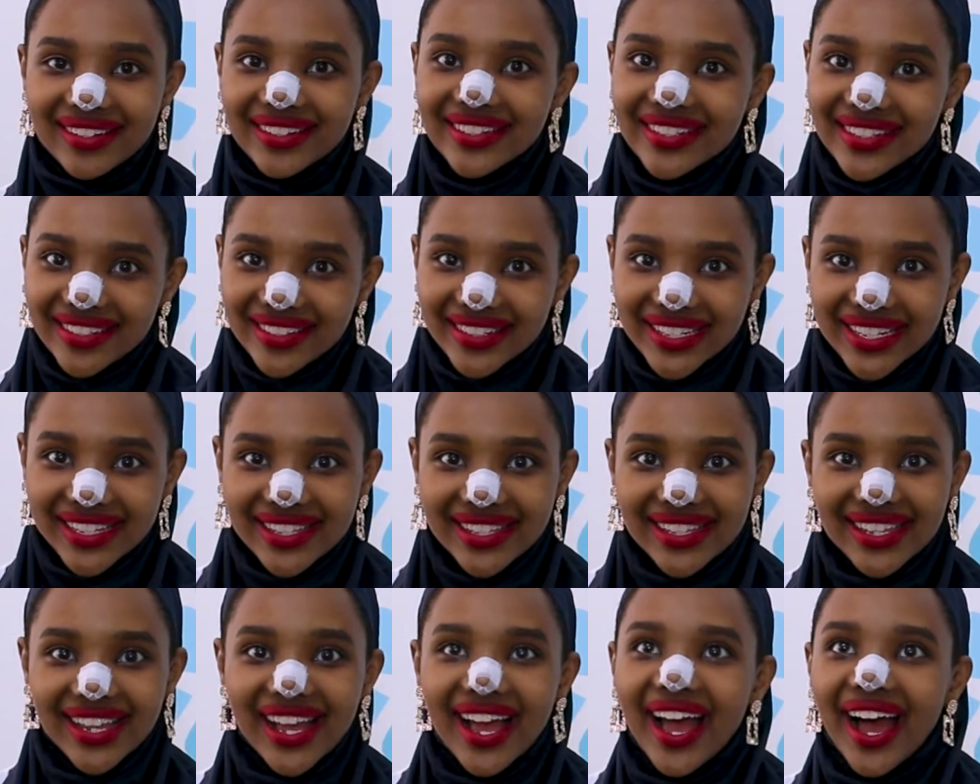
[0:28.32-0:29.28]

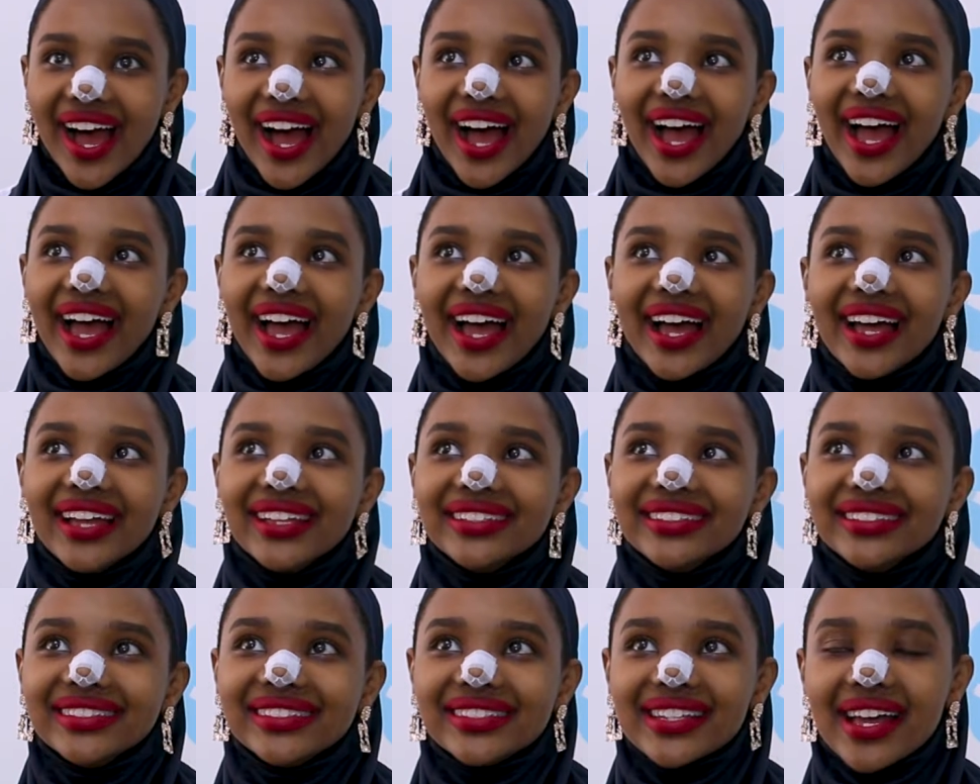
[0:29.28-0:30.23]
surgeries,
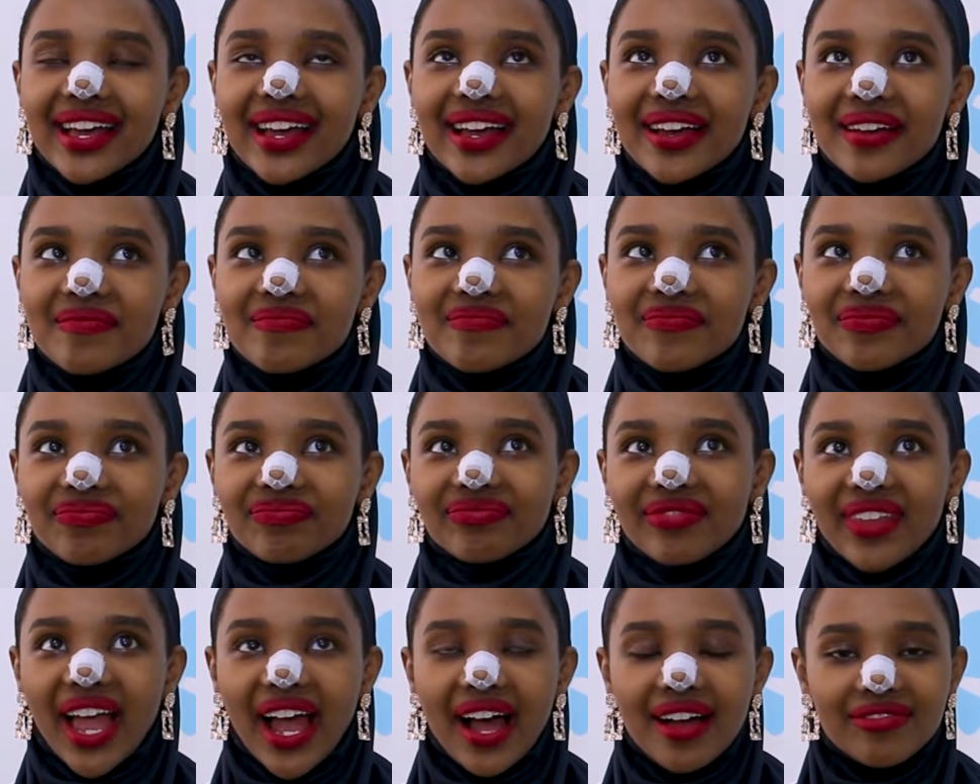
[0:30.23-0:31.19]
and
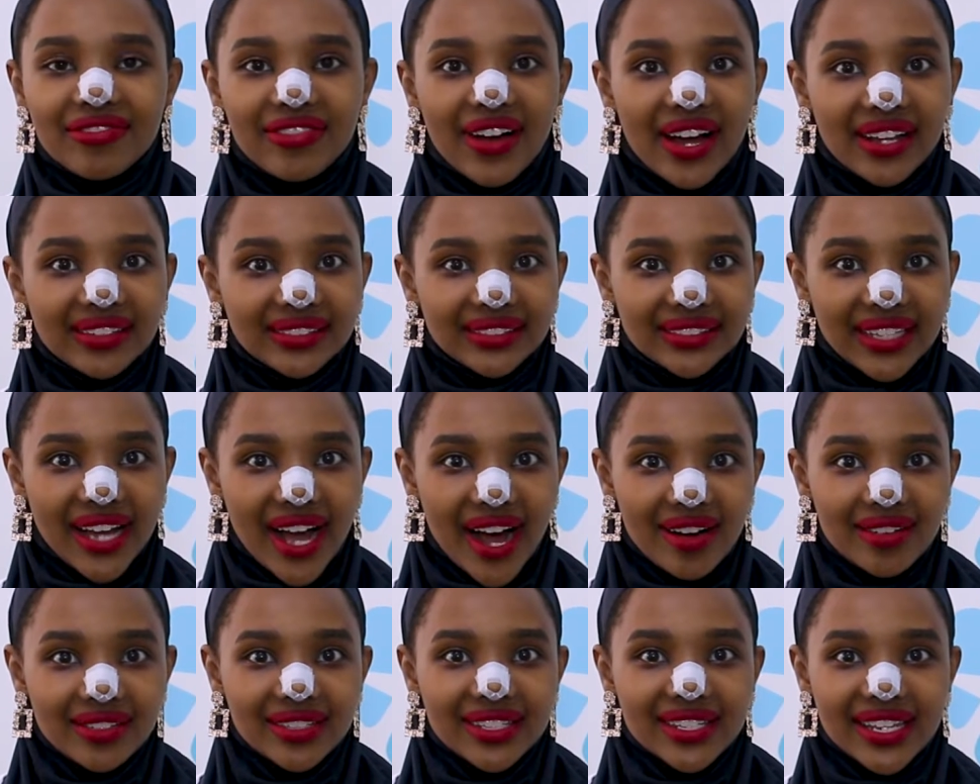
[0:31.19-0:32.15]
I found
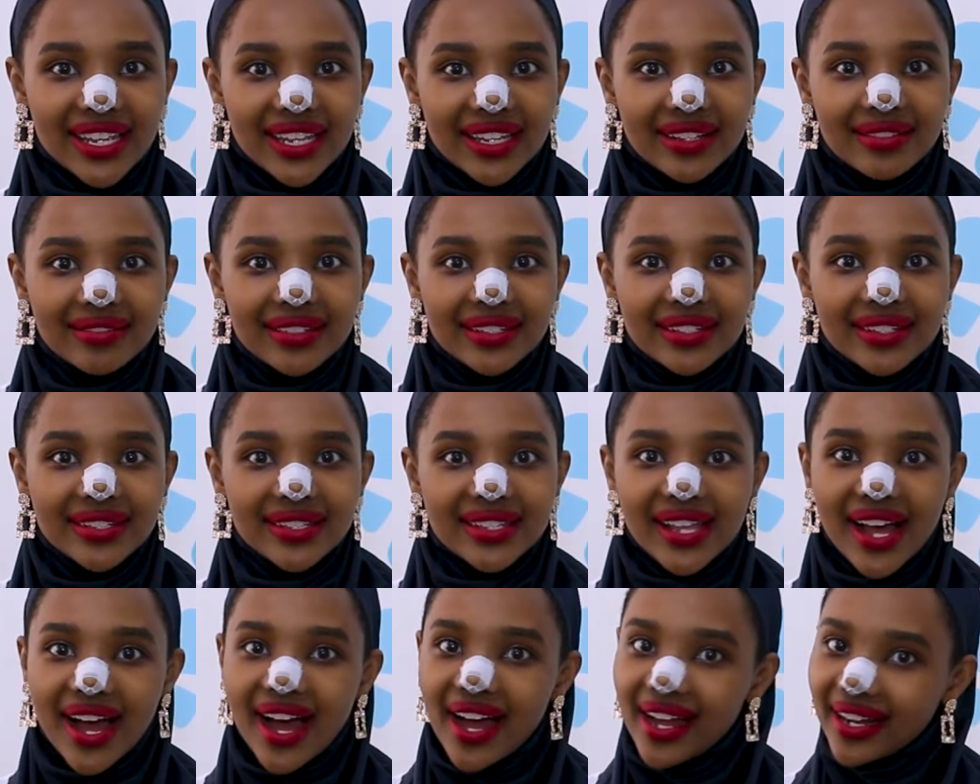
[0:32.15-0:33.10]
out it was
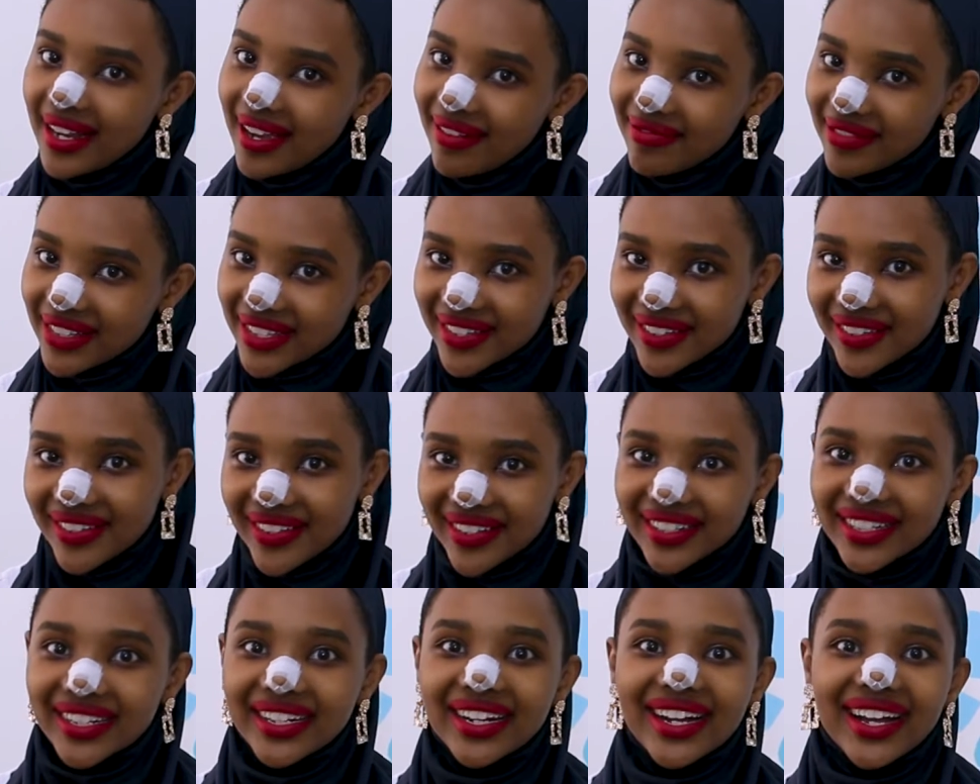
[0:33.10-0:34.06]

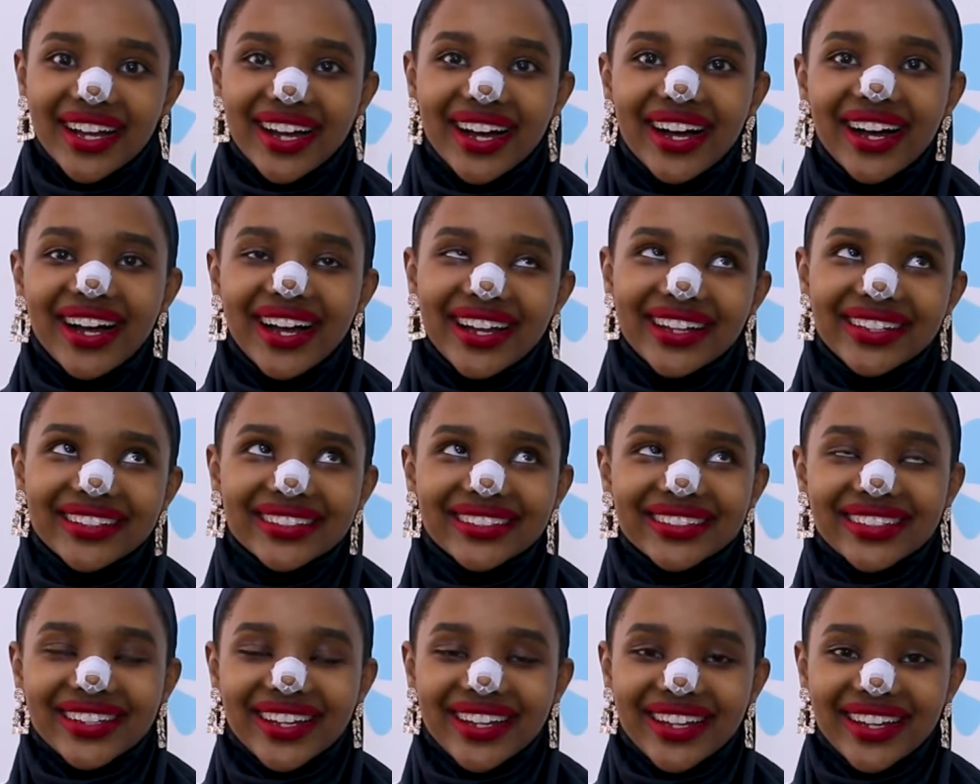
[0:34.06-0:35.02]
AriaMedTour,
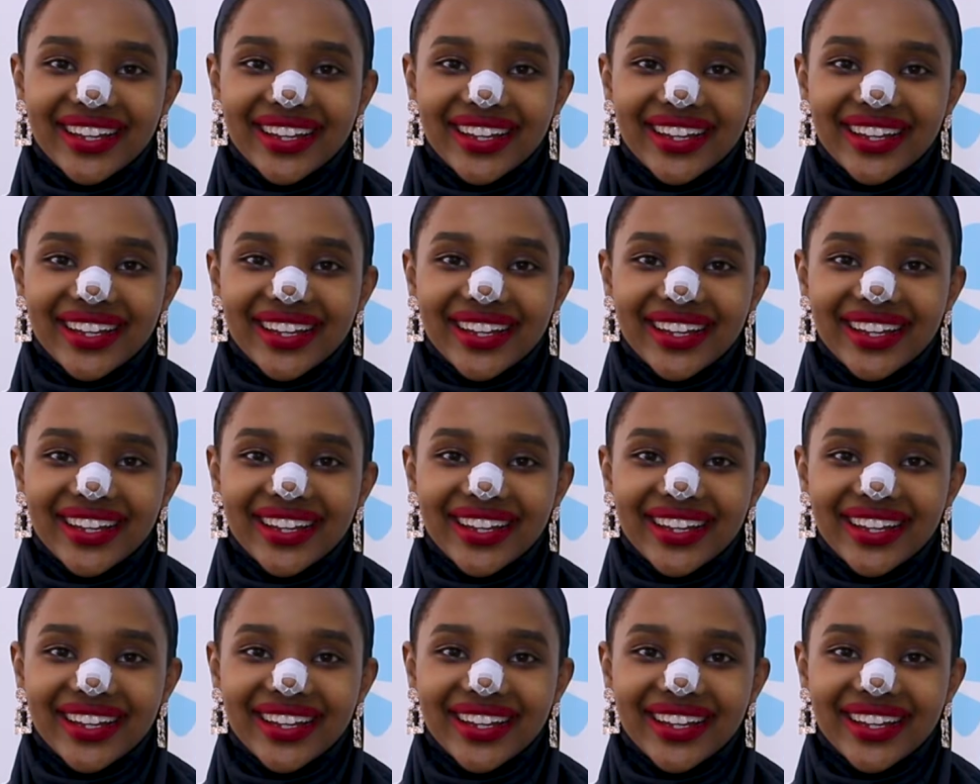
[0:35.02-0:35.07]
and